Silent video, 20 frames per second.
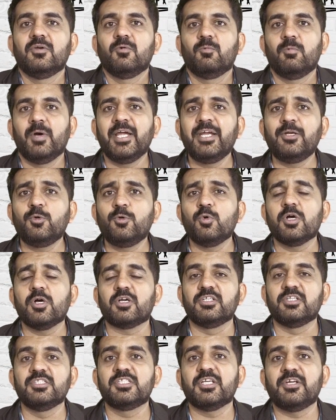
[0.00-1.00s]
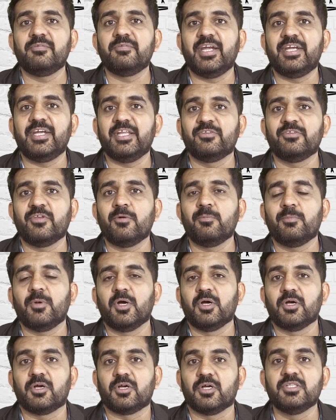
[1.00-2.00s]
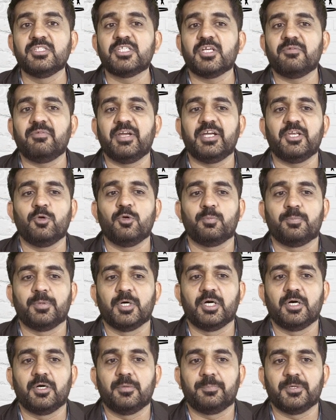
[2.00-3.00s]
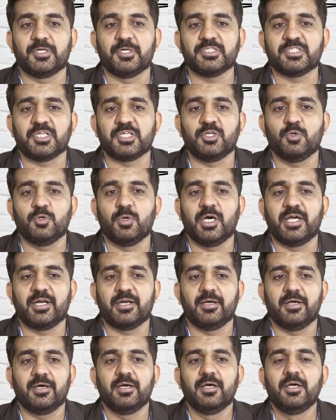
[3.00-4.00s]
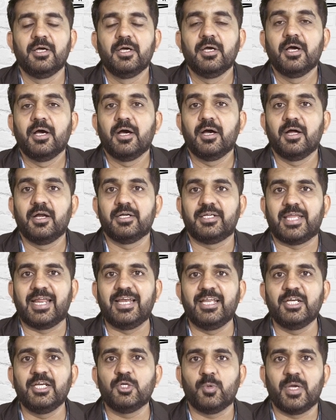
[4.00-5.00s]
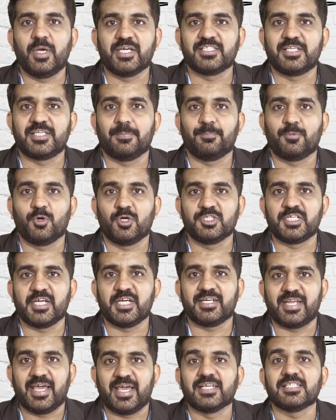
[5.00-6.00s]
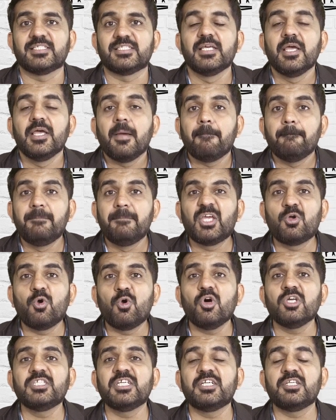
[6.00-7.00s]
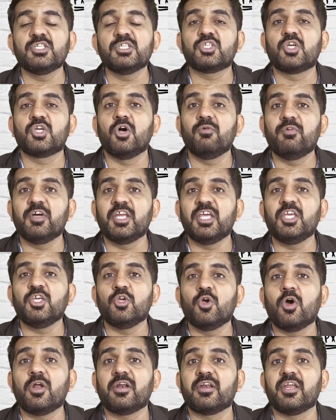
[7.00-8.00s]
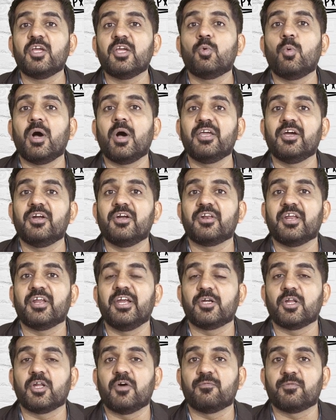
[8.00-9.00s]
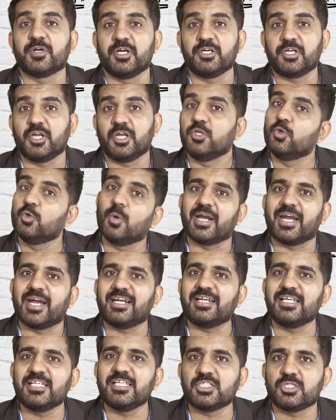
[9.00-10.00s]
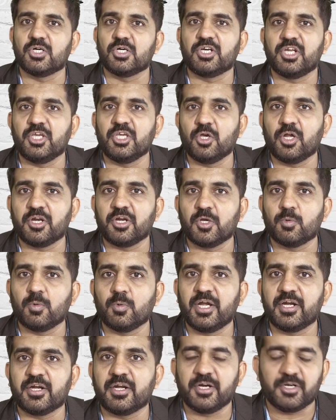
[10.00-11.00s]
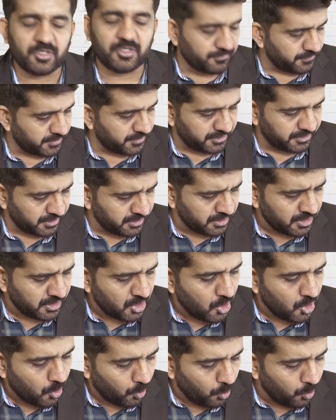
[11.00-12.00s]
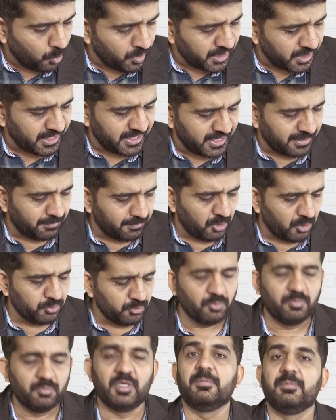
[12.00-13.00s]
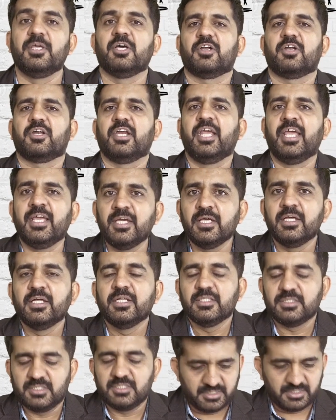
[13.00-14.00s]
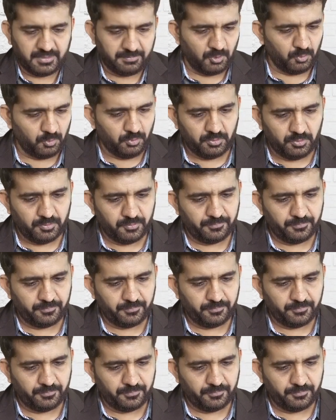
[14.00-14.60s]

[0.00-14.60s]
Why to conservative person you are telling to accept project X? Because it is covering your required rate of return. You are at least earning your required rate of return. Over and above, you will be earning this amount.